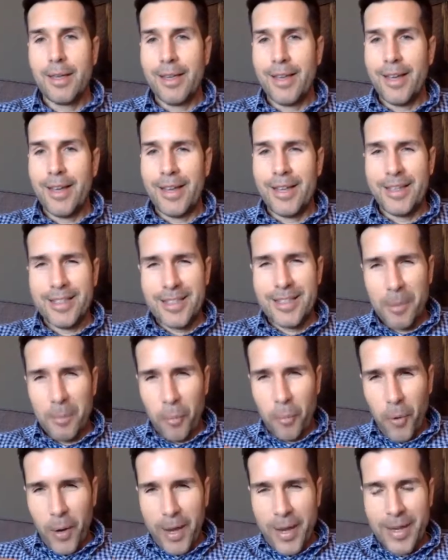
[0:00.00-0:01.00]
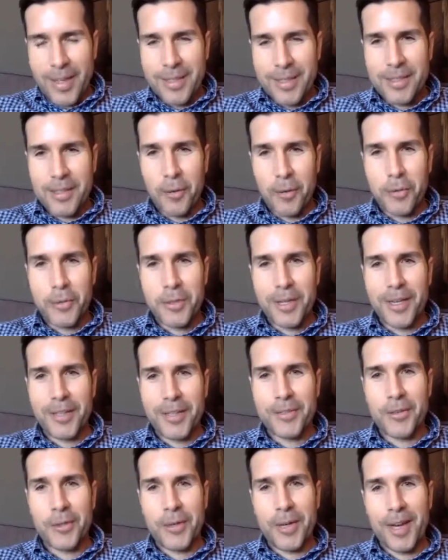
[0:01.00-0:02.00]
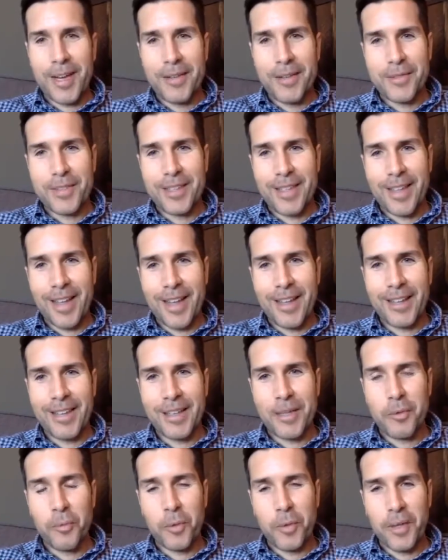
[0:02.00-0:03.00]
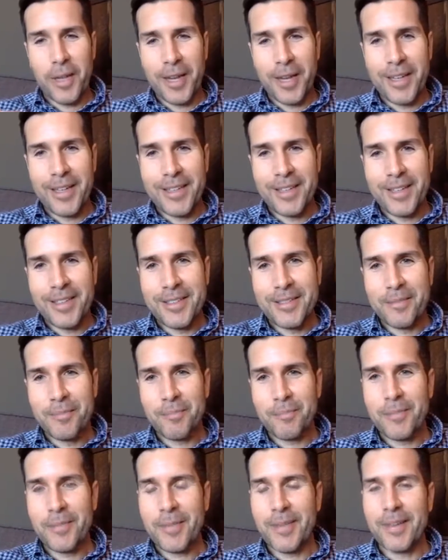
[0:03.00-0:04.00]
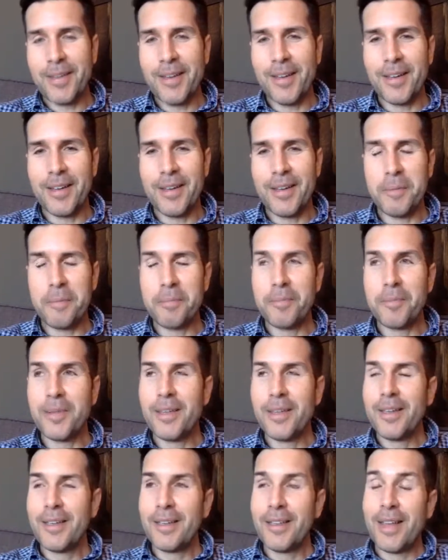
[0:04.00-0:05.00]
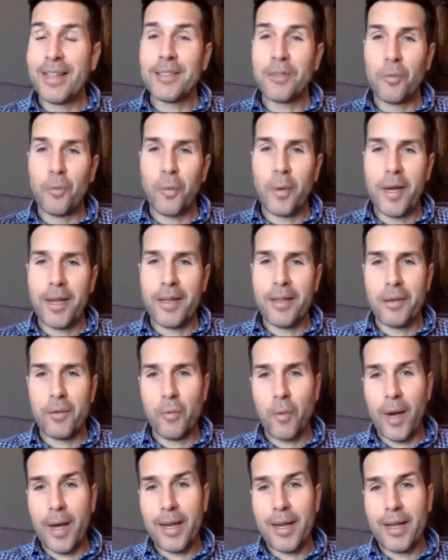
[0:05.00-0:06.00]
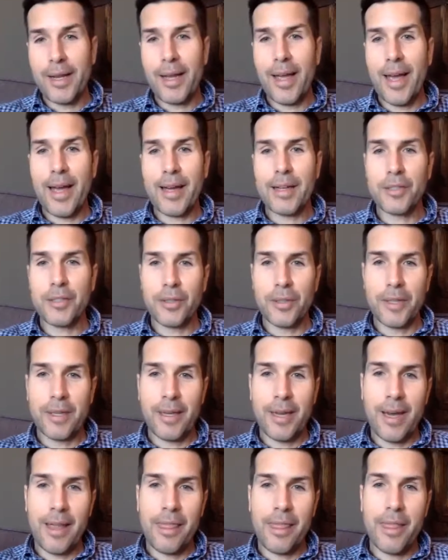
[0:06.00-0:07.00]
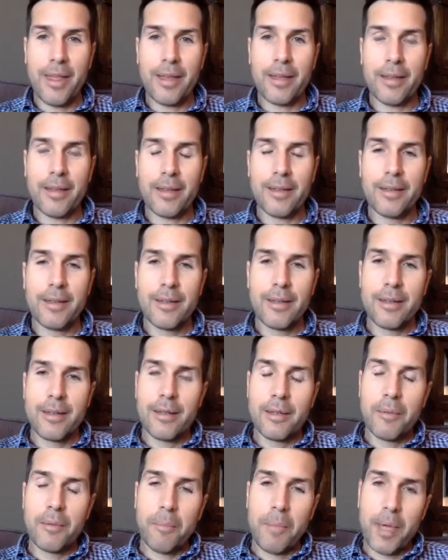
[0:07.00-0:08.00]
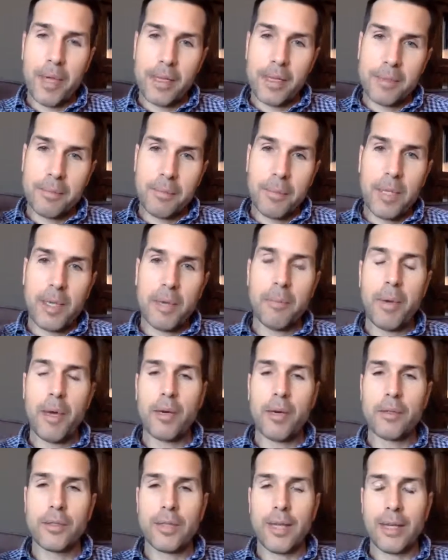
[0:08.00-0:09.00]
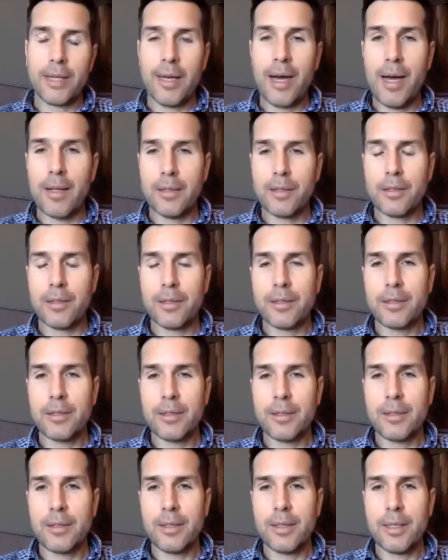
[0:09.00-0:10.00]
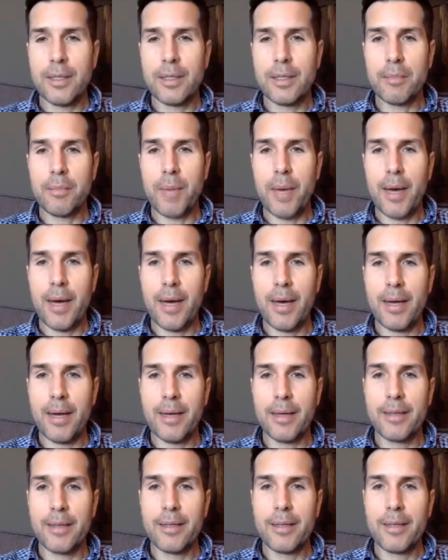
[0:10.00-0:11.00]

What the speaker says: And in some ways, those things are kind of slightly related. That's a way that writing actually, I think, makes me a better psychologist, is by